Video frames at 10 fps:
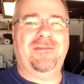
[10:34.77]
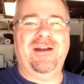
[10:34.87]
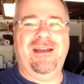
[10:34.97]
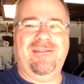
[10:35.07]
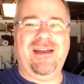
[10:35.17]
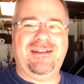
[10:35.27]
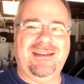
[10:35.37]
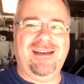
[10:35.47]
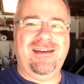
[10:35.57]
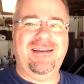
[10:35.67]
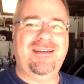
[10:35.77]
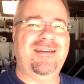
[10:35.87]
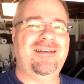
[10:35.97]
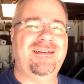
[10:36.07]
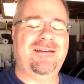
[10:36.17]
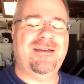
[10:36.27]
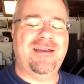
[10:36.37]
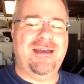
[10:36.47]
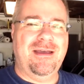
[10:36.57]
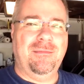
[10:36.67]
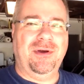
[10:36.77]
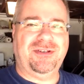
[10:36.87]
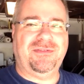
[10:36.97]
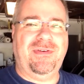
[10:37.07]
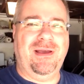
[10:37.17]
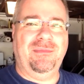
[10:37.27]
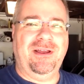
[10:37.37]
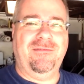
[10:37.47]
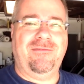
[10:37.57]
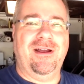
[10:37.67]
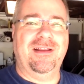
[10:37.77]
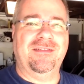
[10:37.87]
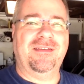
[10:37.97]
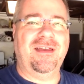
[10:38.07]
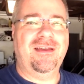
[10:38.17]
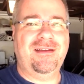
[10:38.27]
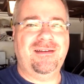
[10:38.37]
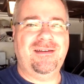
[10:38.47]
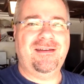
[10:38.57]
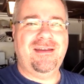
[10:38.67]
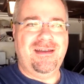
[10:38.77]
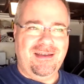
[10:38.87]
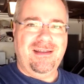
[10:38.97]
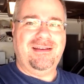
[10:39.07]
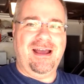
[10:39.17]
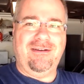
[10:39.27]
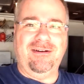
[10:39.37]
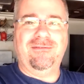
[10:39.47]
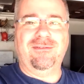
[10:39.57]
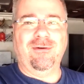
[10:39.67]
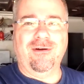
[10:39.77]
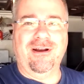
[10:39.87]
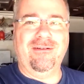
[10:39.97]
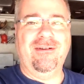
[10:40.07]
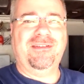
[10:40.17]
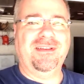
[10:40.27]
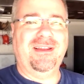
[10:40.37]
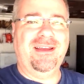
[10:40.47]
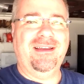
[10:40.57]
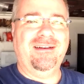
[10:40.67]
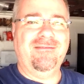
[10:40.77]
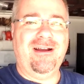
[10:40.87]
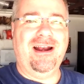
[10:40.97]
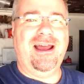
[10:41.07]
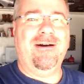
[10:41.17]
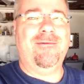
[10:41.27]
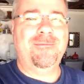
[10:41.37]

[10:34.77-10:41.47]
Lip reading: funny, I've got a bunch of family and friends down in Florida recently and right now